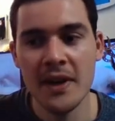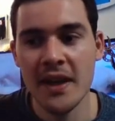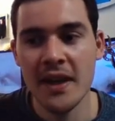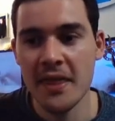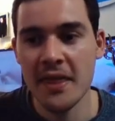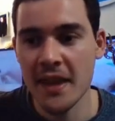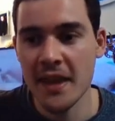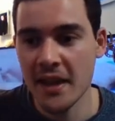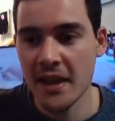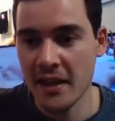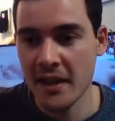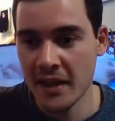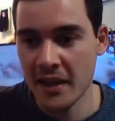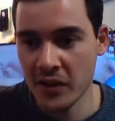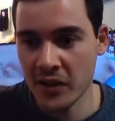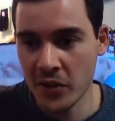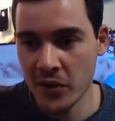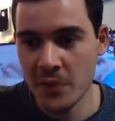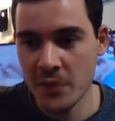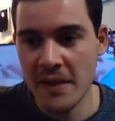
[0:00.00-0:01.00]
I think
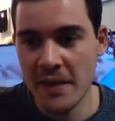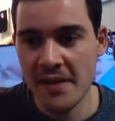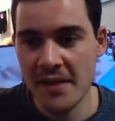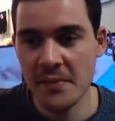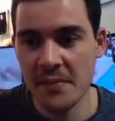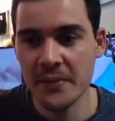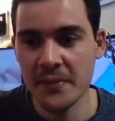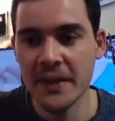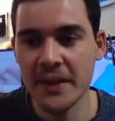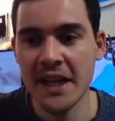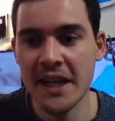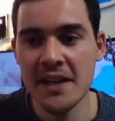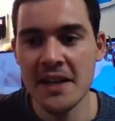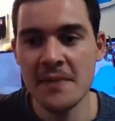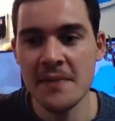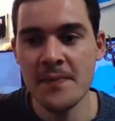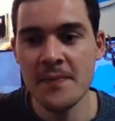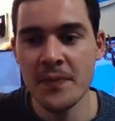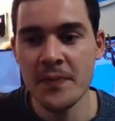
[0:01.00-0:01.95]
it could be simplified,